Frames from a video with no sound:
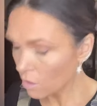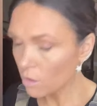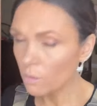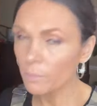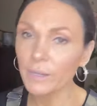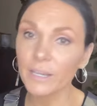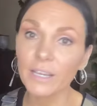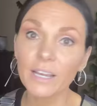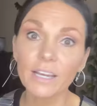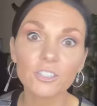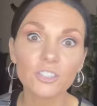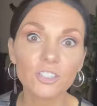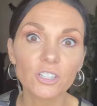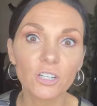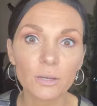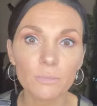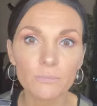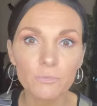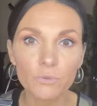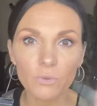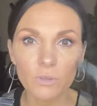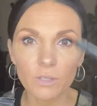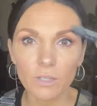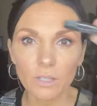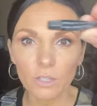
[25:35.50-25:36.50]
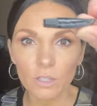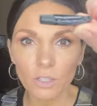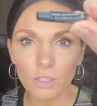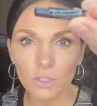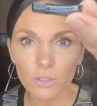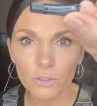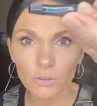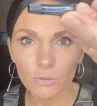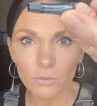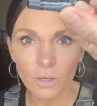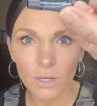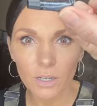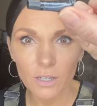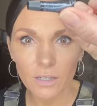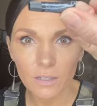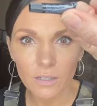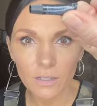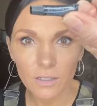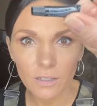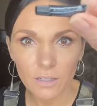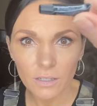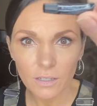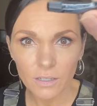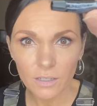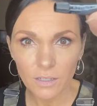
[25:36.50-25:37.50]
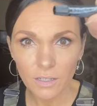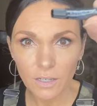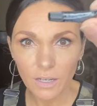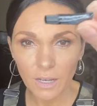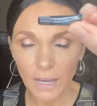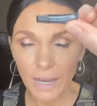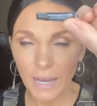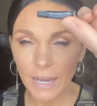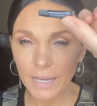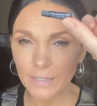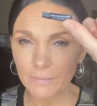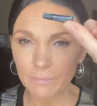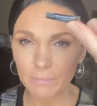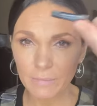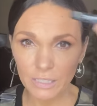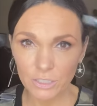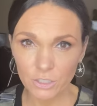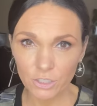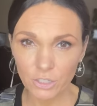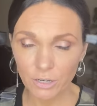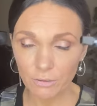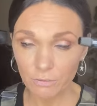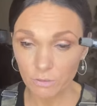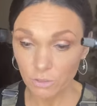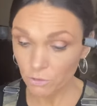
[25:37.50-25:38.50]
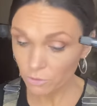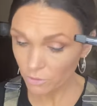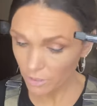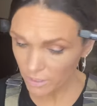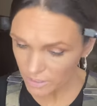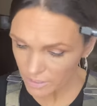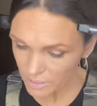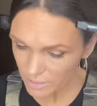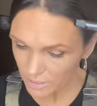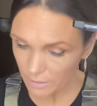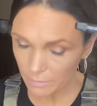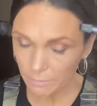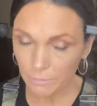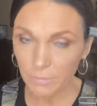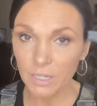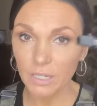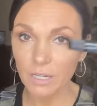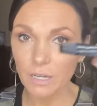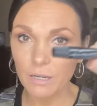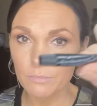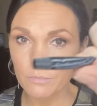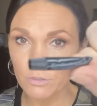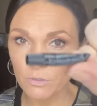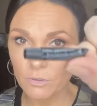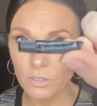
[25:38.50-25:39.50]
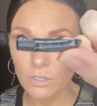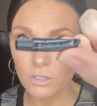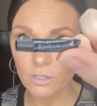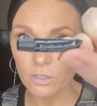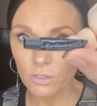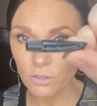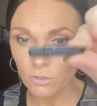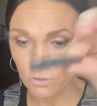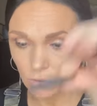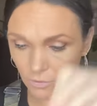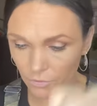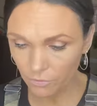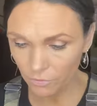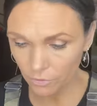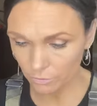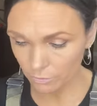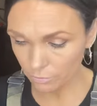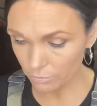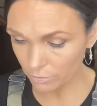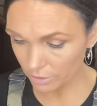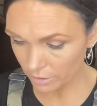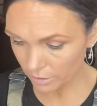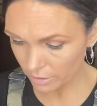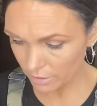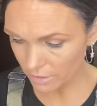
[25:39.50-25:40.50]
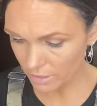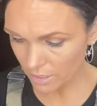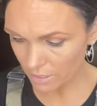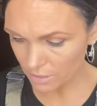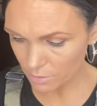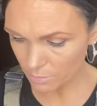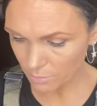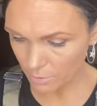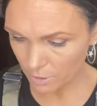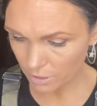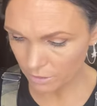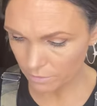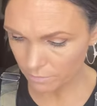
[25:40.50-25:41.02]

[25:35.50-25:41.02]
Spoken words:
my gosh, it comes with the glue. I'm not sure I would trust it, but it comes with the glue if you're really desperate.